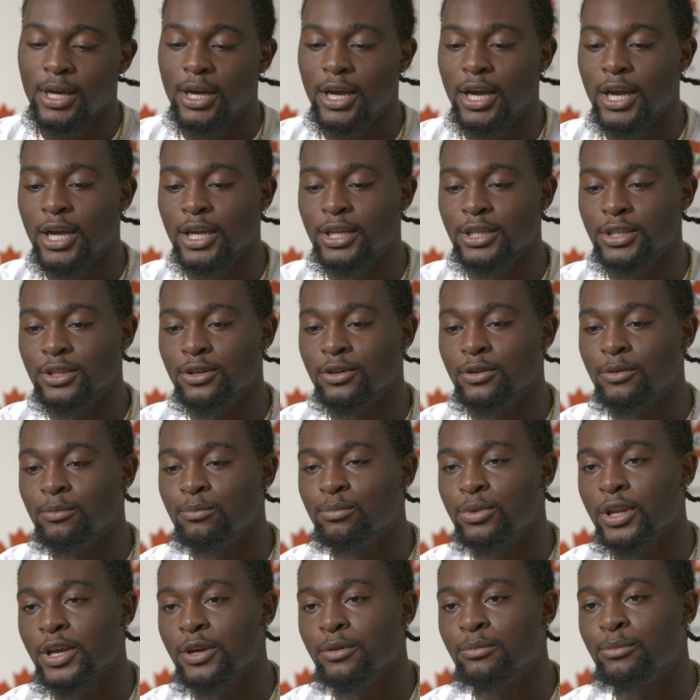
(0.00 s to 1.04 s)
and
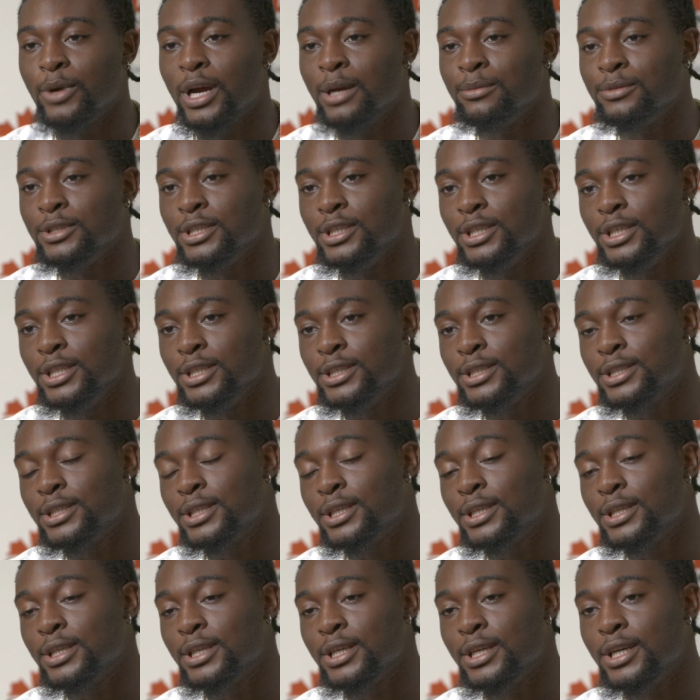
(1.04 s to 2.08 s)
playing Brampton
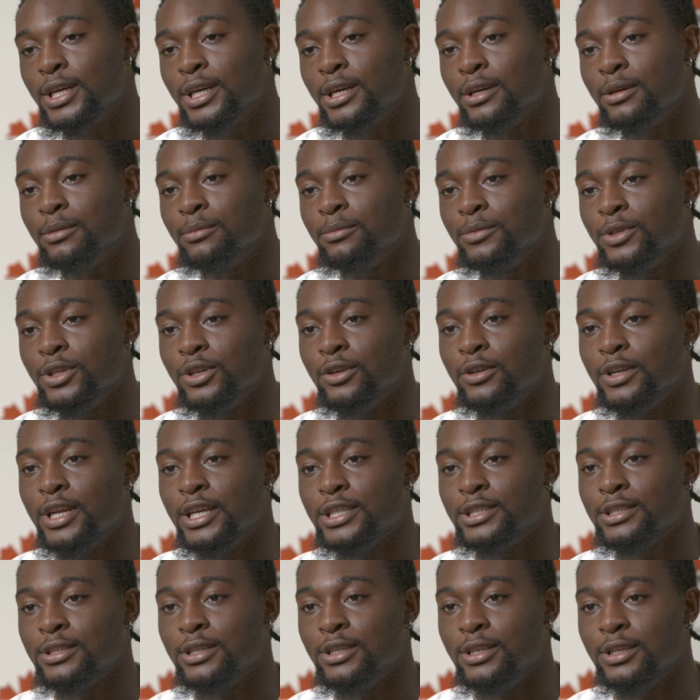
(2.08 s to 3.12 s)
East,
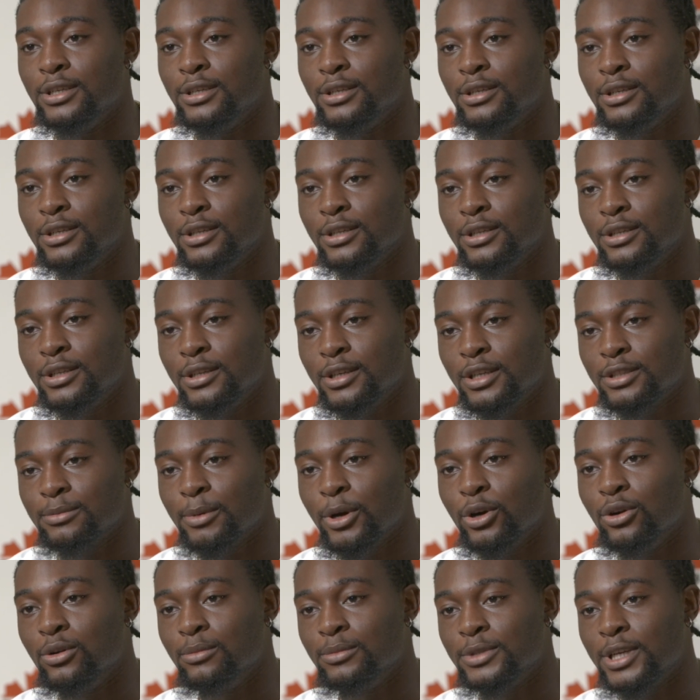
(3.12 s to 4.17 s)
that's
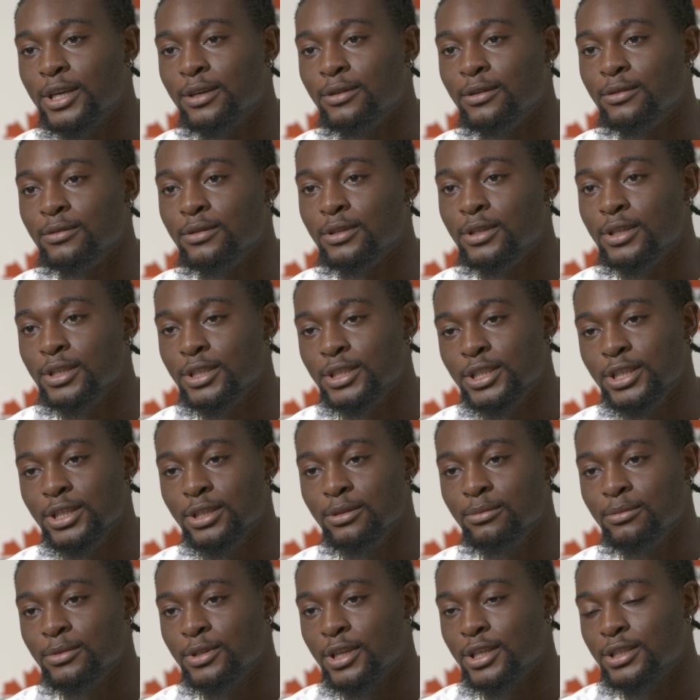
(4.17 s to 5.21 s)
my hometown
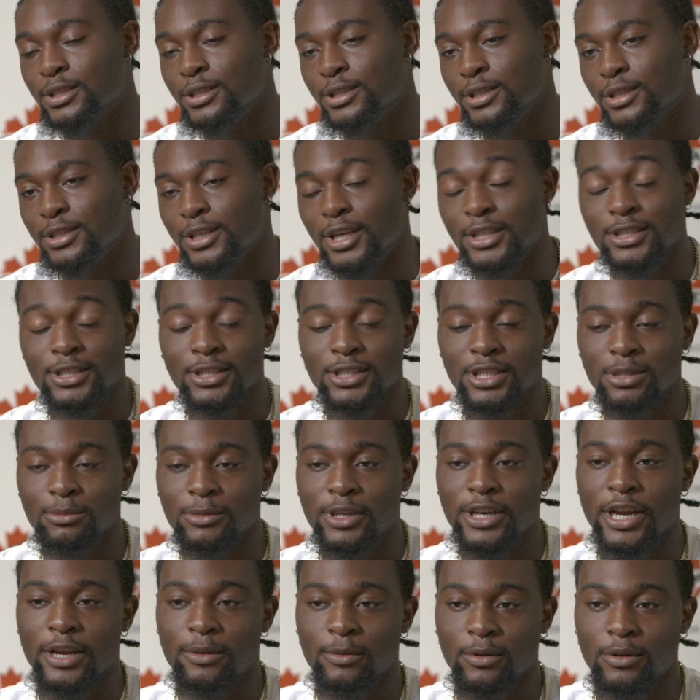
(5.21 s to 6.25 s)
team. That's the team
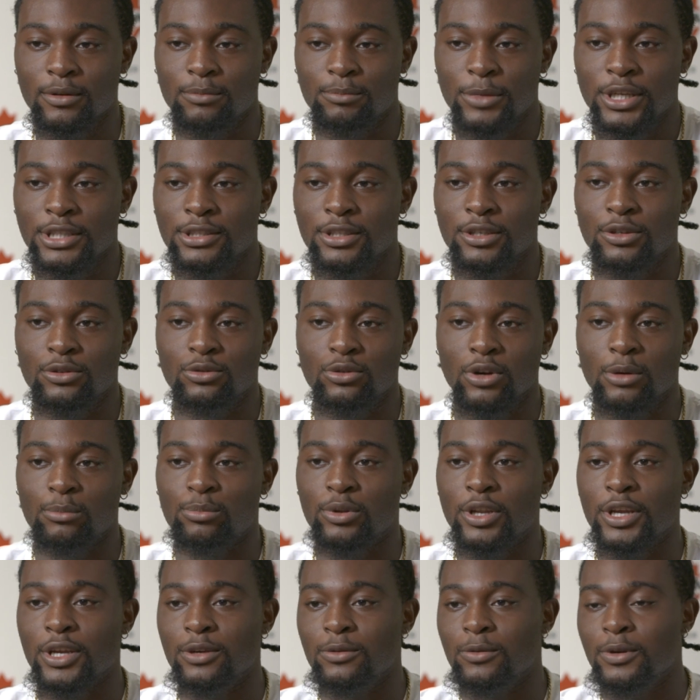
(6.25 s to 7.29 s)
that I basically grew up
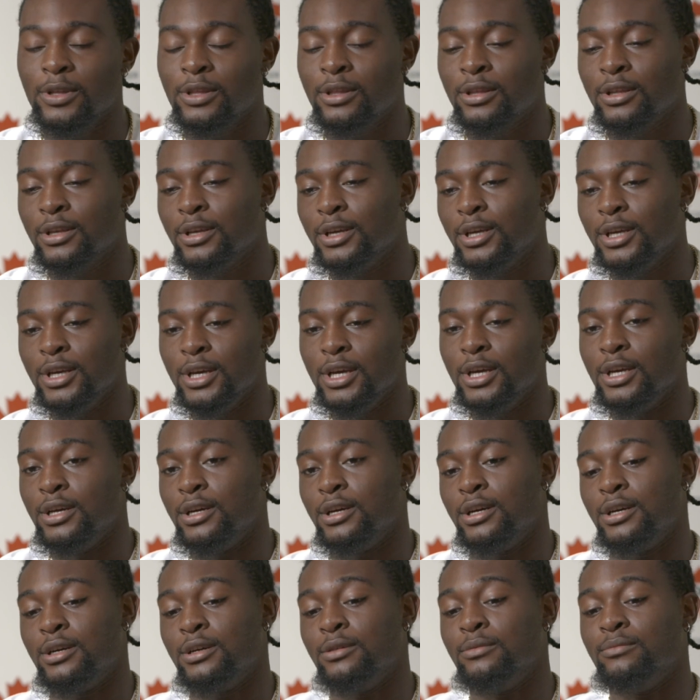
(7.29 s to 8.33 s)
playing with.
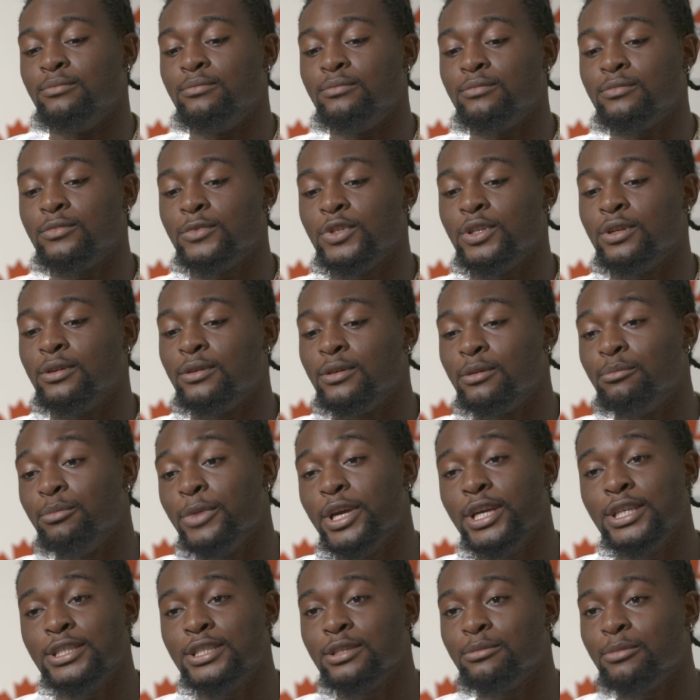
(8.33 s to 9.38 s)

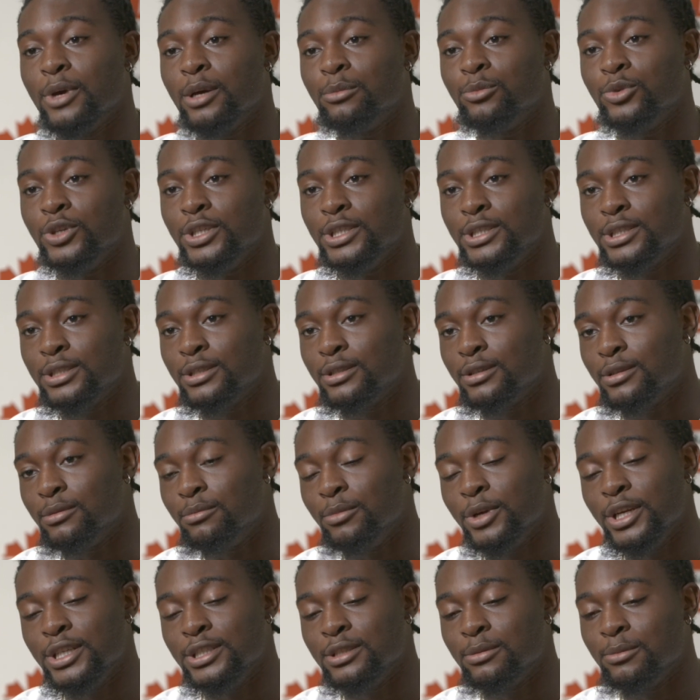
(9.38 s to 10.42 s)
Amazing memories,
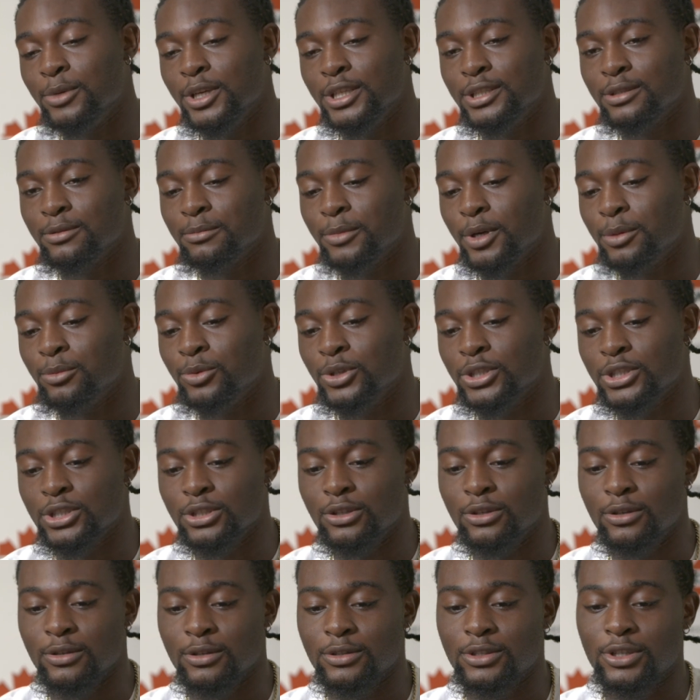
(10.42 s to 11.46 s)
amazing memories.
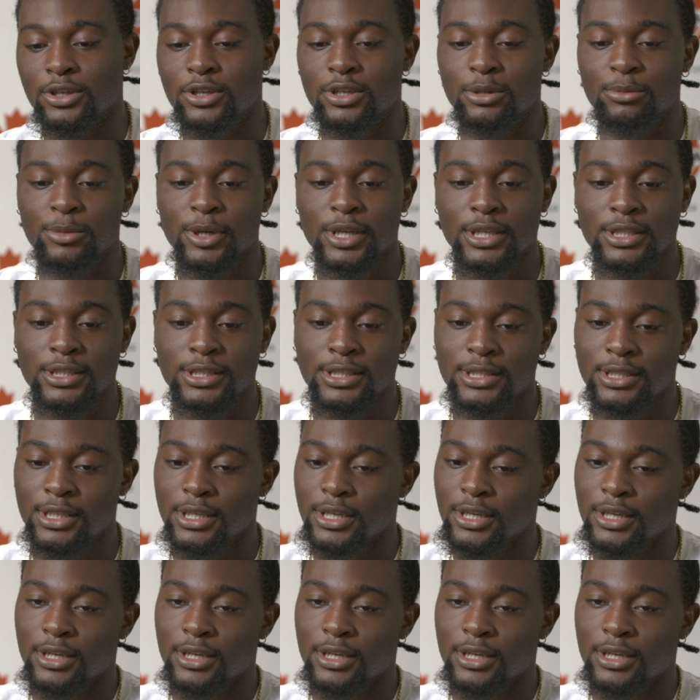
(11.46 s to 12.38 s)
Tournaments,